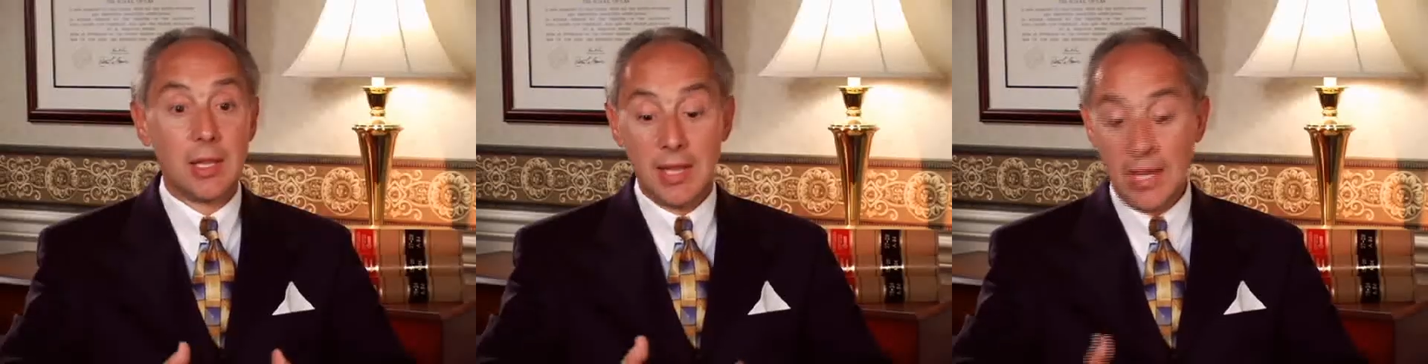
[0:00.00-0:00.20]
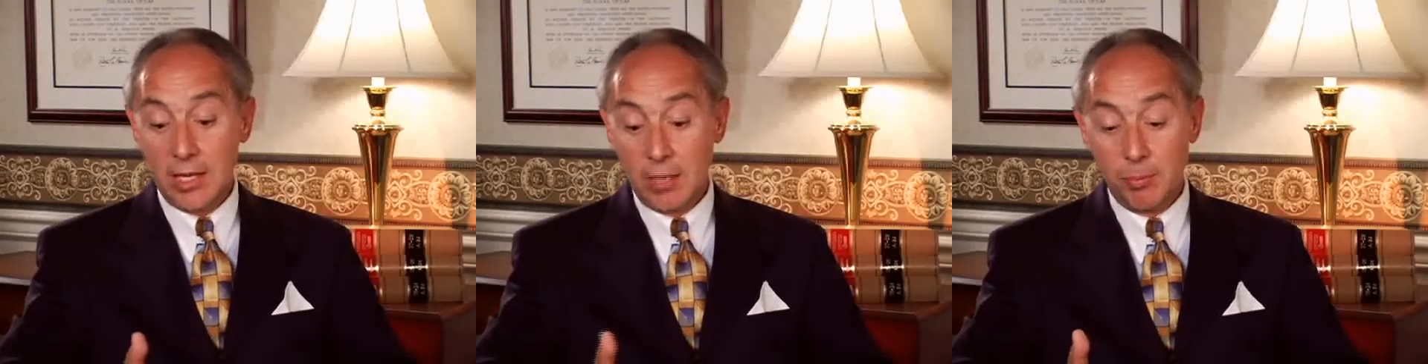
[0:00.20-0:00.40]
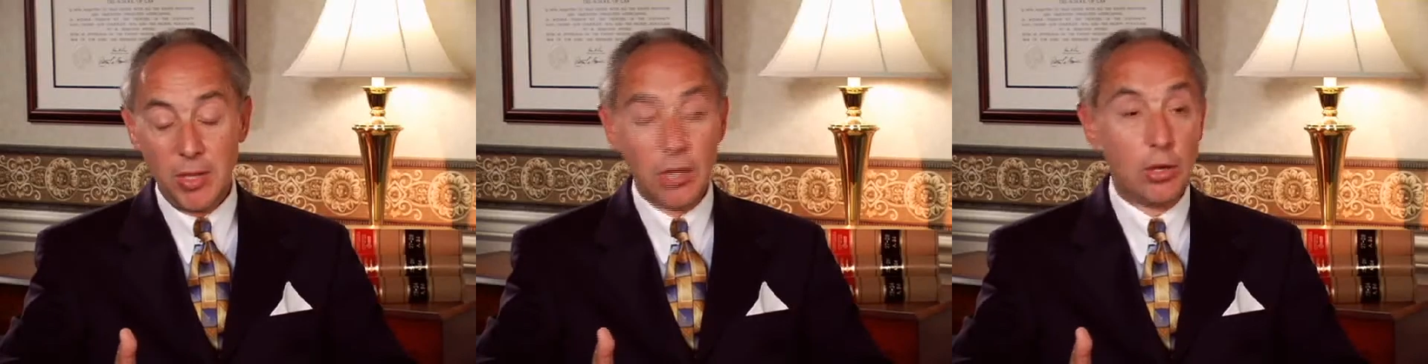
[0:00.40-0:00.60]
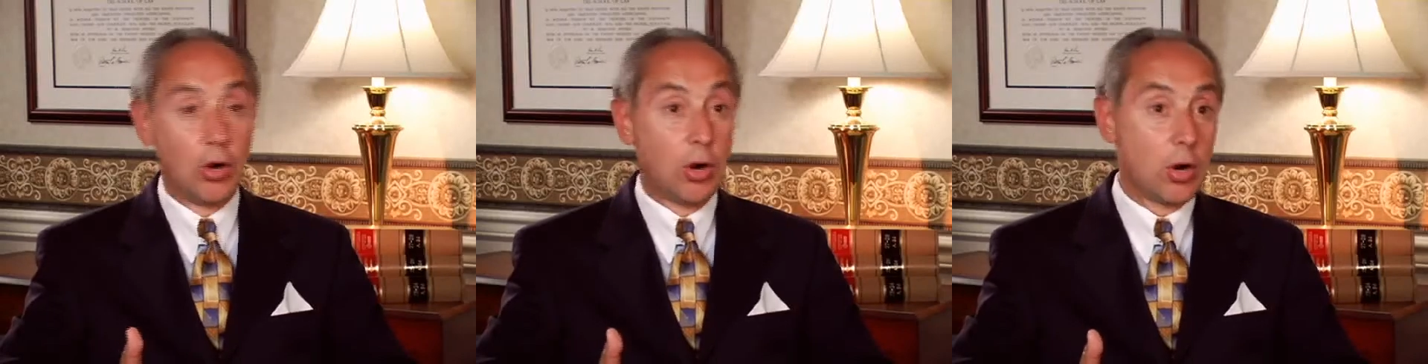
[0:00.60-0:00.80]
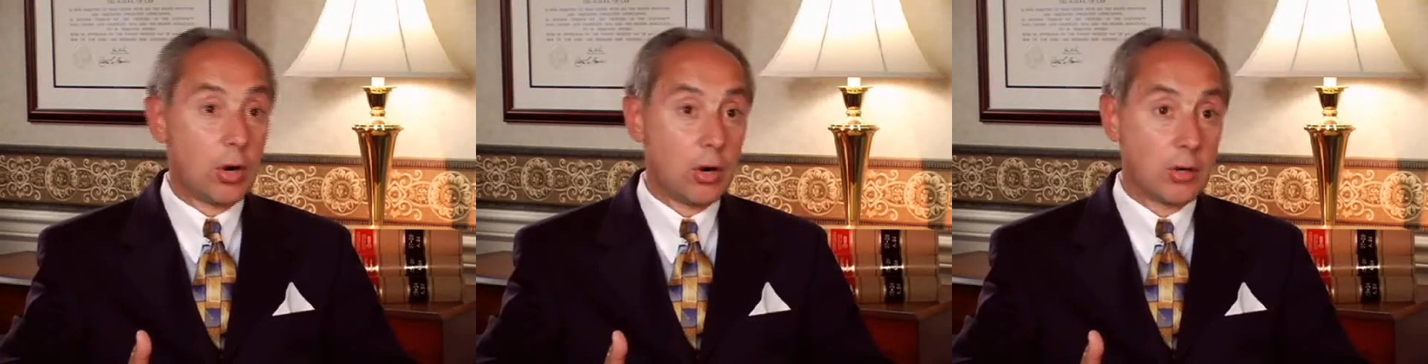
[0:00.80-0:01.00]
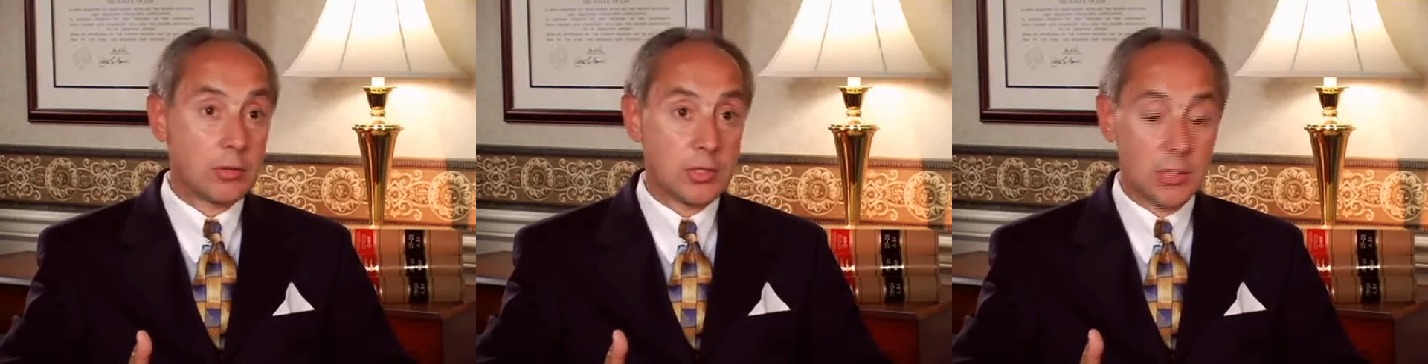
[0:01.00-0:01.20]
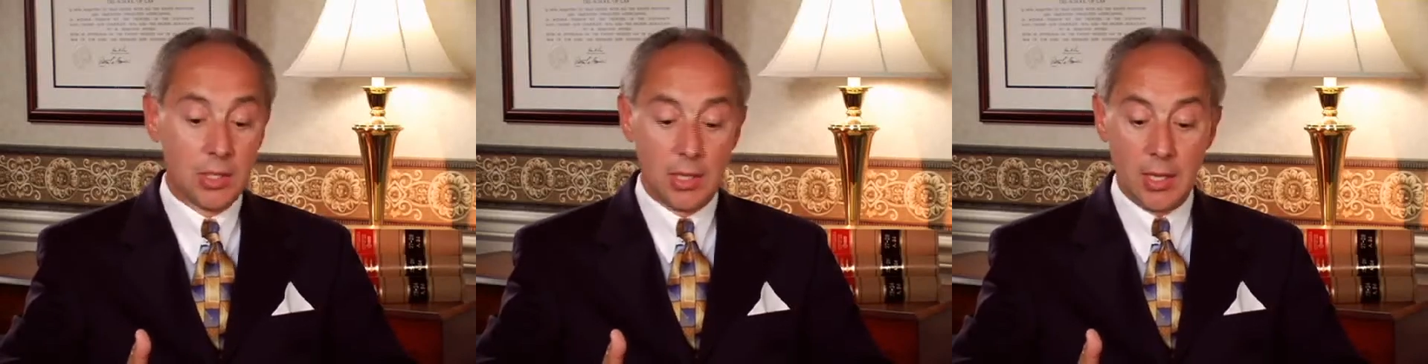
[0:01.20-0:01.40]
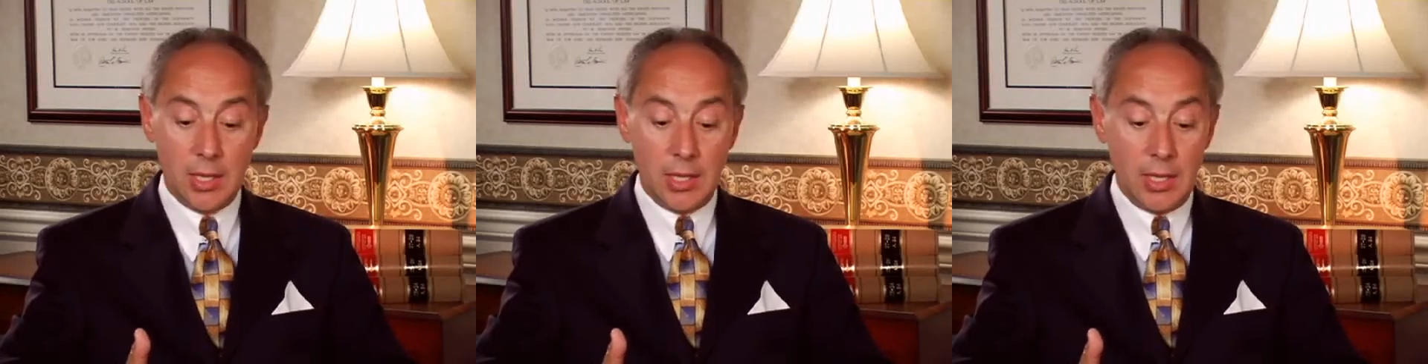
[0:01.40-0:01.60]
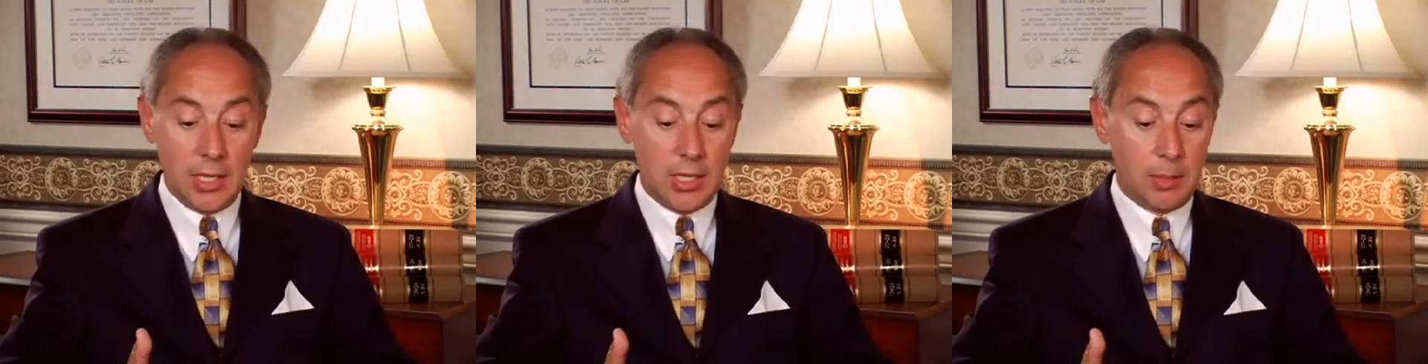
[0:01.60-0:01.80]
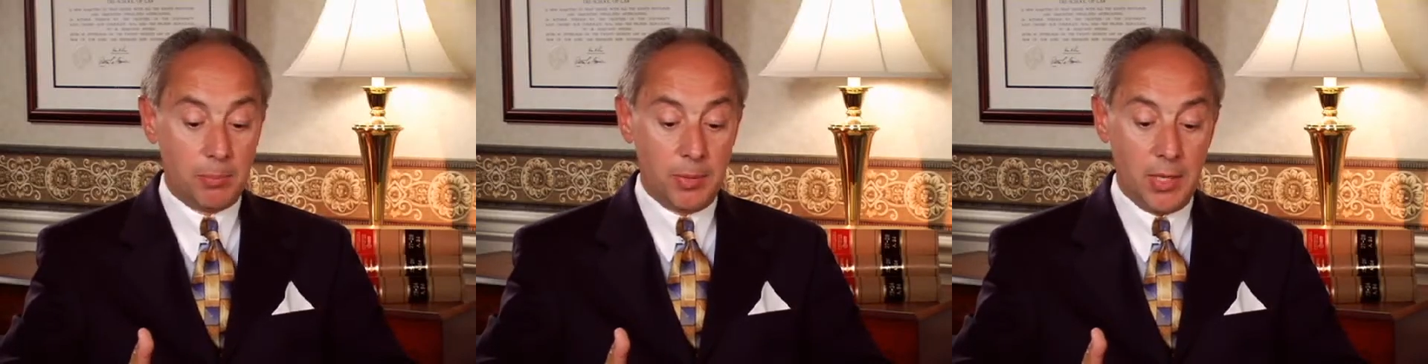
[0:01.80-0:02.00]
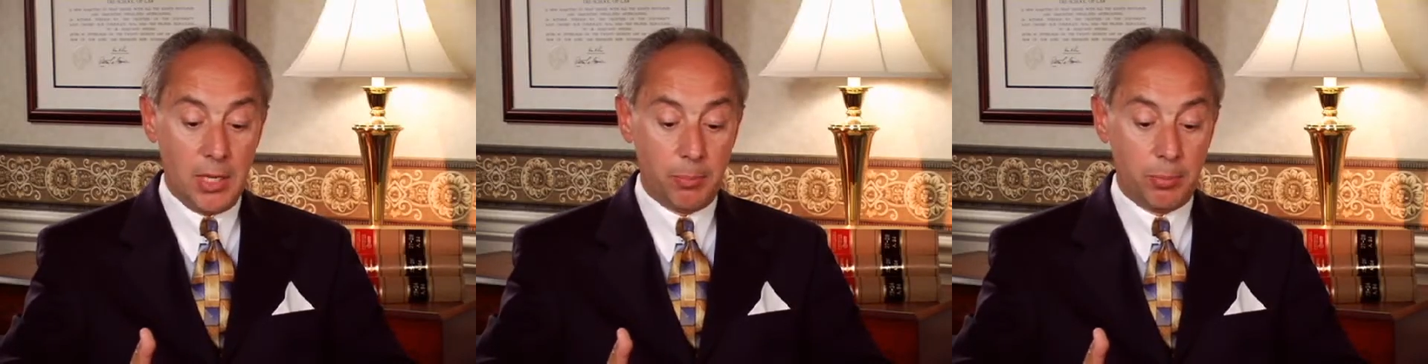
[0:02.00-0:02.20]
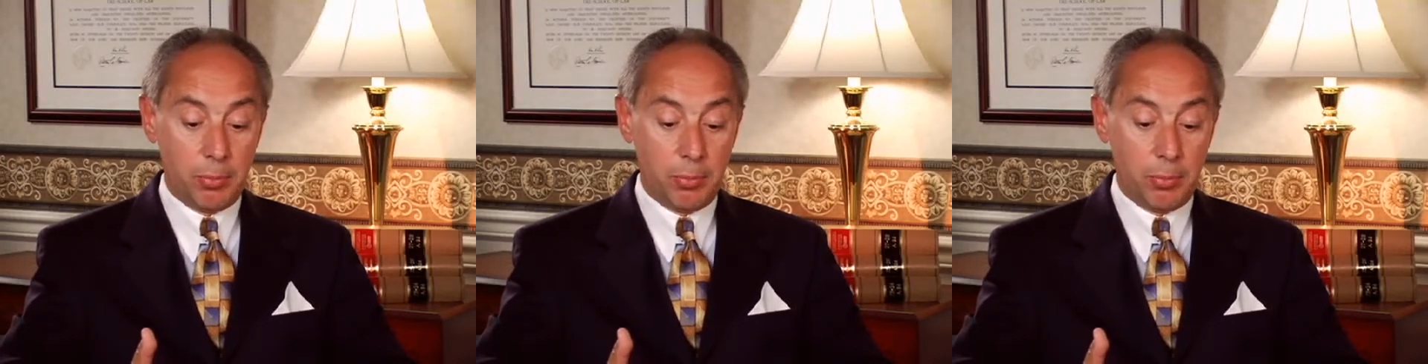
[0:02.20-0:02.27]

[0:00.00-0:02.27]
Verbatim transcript: That could be guards, it could be